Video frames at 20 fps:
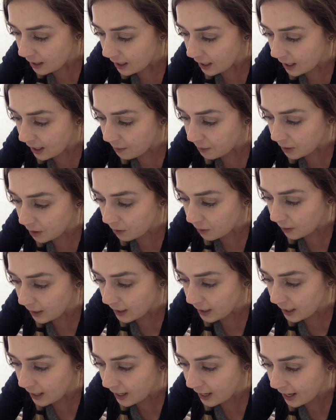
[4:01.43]
I'm going to write
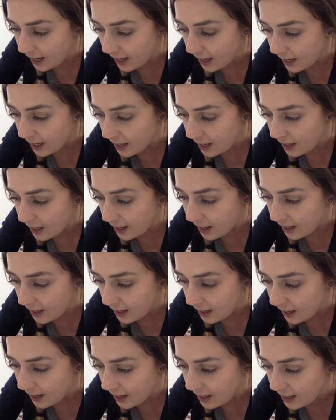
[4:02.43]

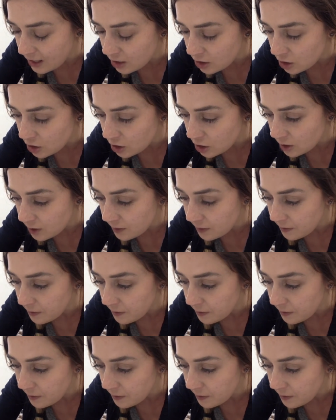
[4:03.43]
H.